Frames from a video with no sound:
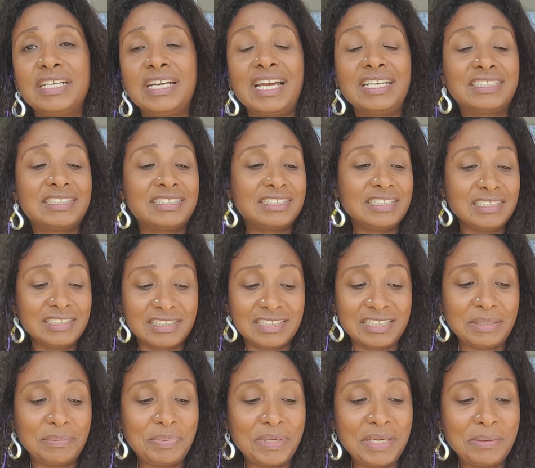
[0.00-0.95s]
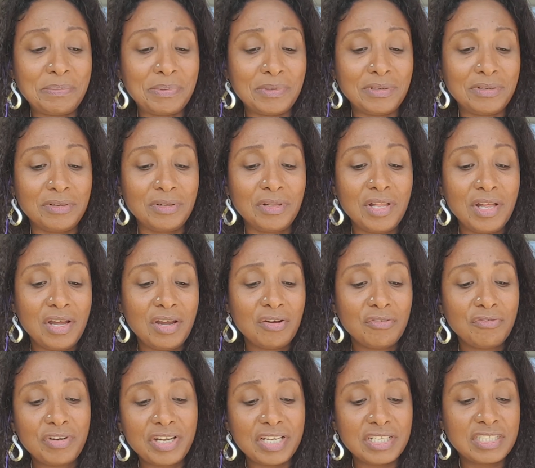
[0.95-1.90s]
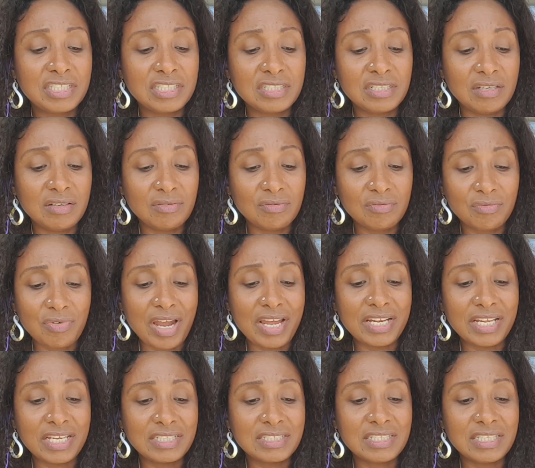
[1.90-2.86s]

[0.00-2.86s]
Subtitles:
And I still see people writing